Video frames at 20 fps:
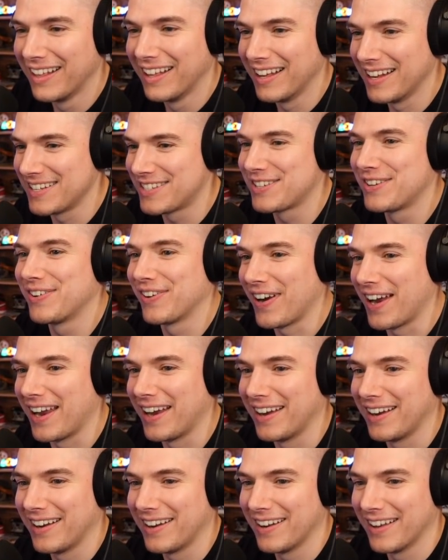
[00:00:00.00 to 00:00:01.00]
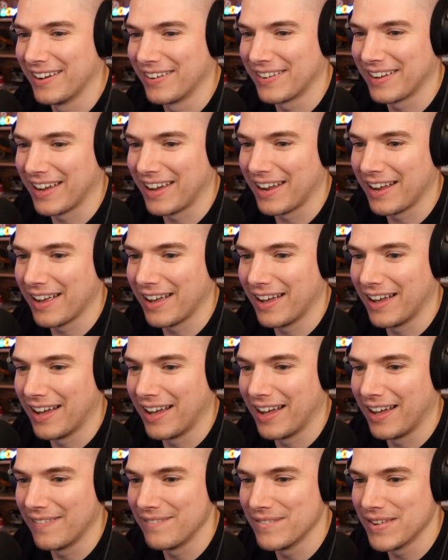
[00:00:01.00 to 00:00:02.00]
It's great. Okay. Um,
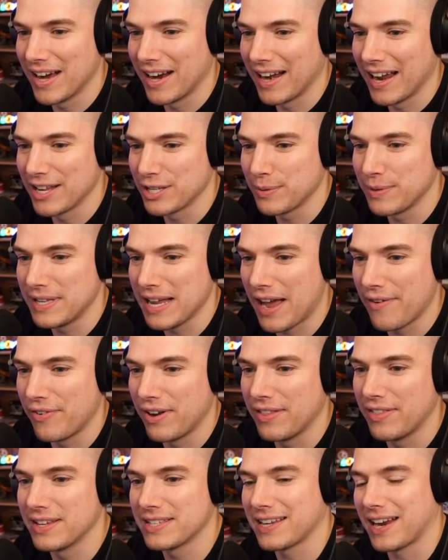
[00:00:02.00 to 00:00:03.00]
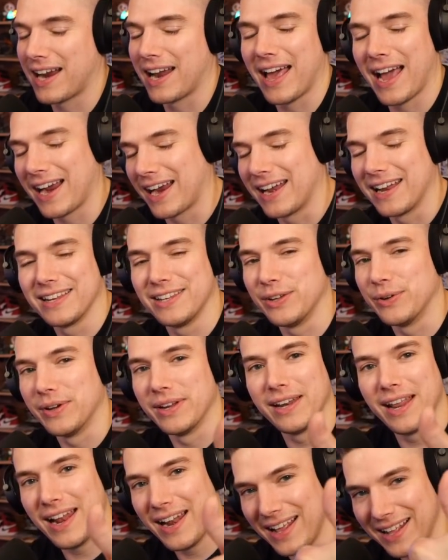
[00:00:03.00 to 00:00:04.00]
all right, as we dive into this, I got I gotta do
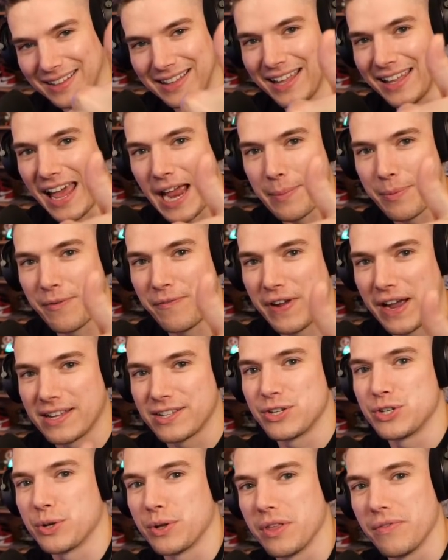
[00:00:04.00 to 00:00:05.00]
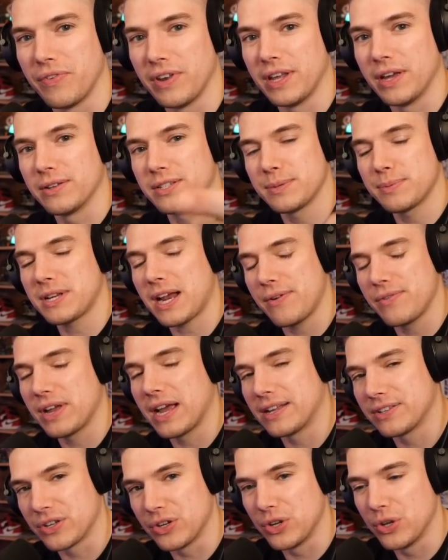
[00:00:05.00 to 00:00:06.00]
it. Hit that like button if you guys enjoying the video. Subscribe if
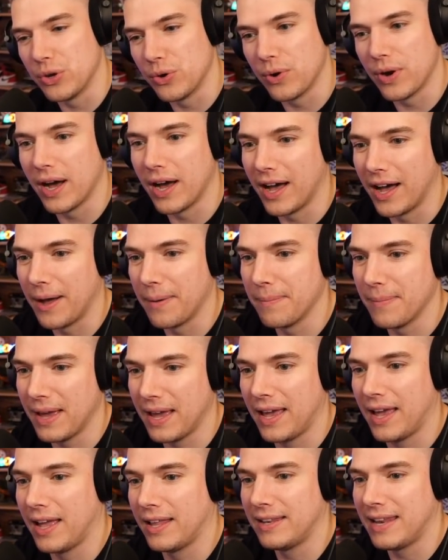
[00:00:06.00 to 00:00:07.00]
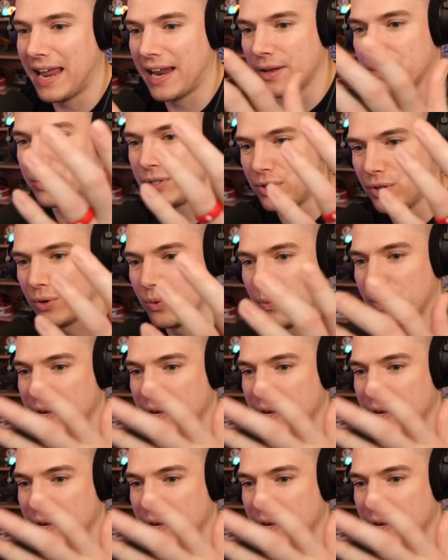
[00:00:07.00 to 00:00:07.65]
you guys are new. Um, and Nano 2.